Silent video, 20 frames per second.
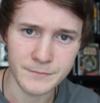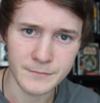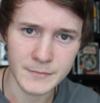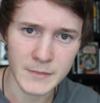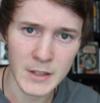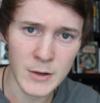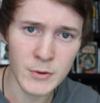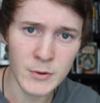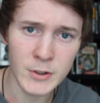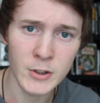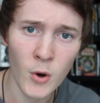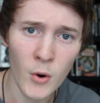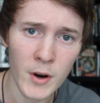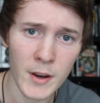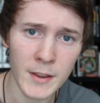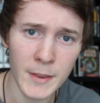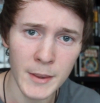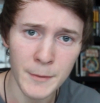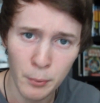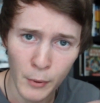he was going
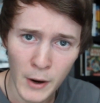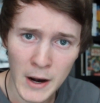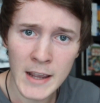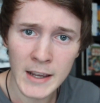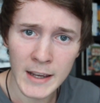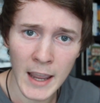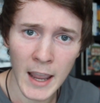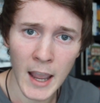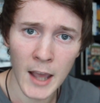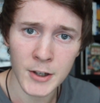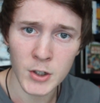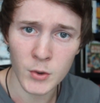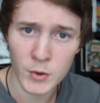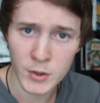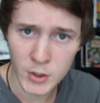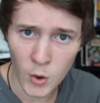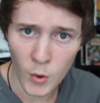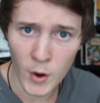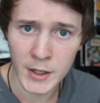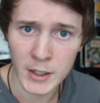the brain cancer
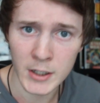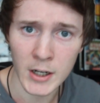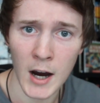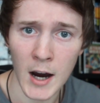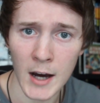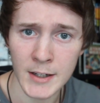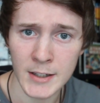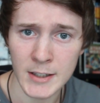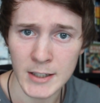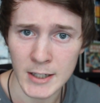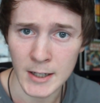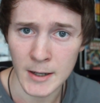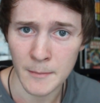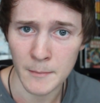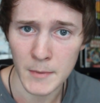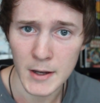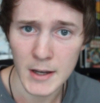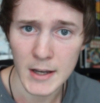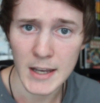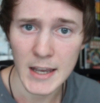was going to cause him